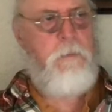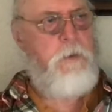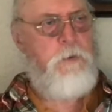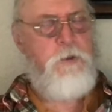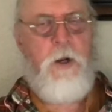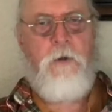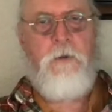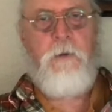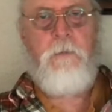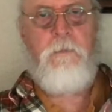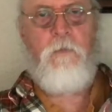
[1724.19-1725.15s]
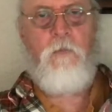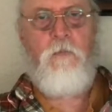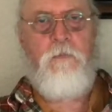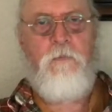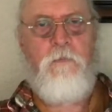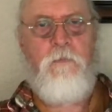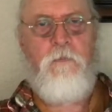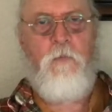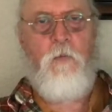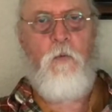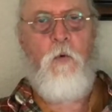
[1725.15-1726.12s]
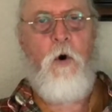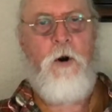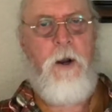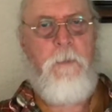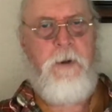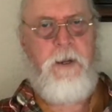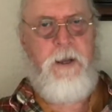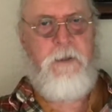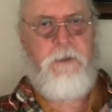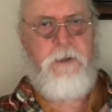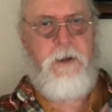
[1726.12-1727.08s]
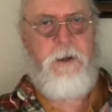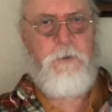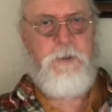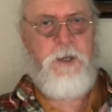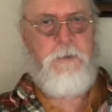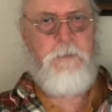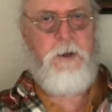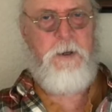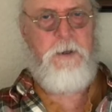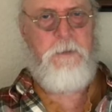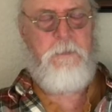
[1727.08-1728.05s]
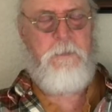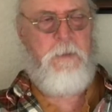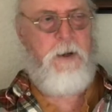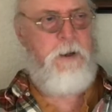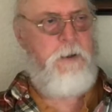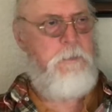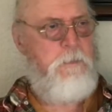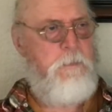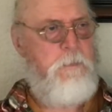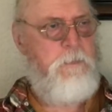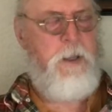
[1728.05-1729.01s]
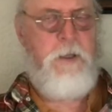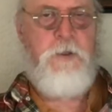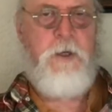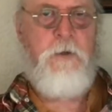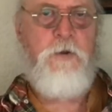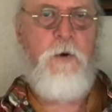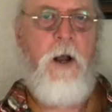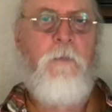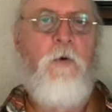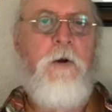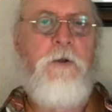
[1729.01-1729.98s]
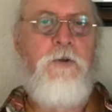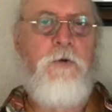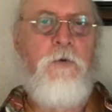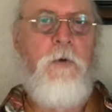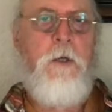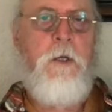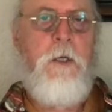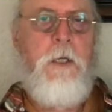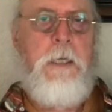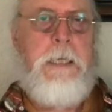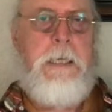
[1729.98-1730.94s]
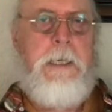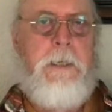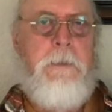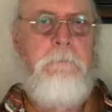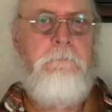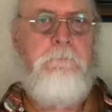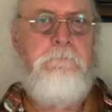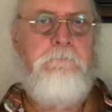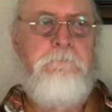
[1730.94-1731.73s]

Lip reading: They're starting to work up again outside my place here, so I'm going to I'm